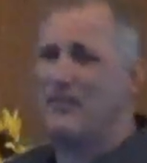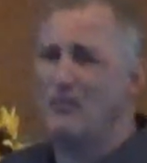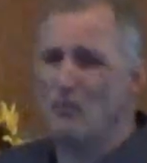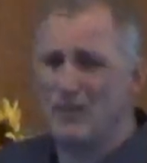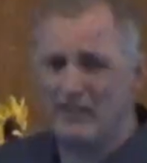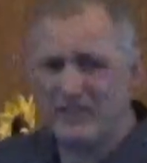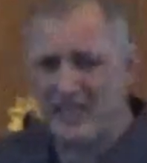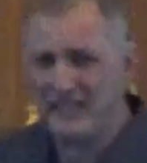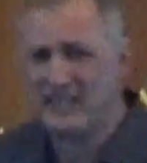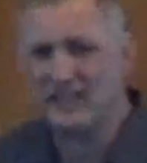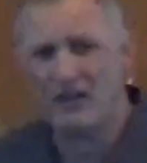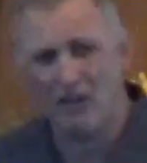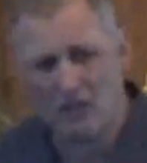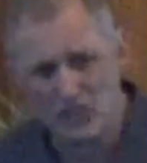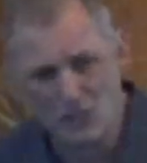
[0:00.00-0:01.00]
and they
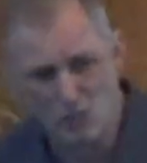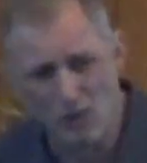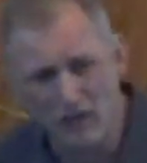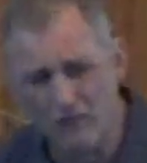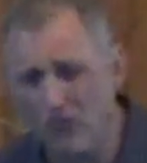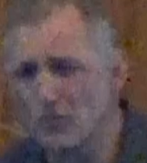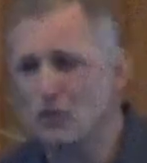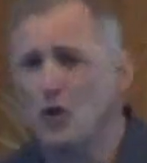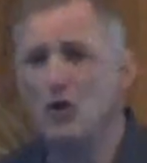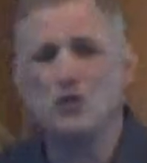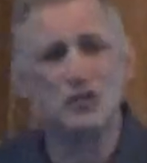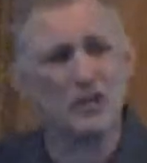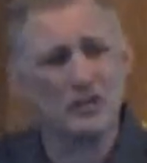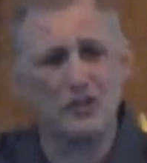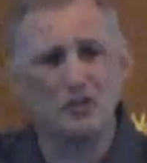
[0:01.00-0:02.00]
did all this work for us.
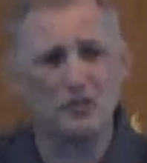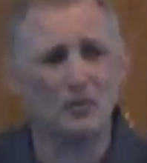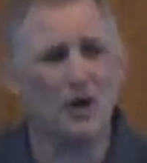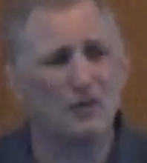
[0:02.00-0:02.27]
Who's going to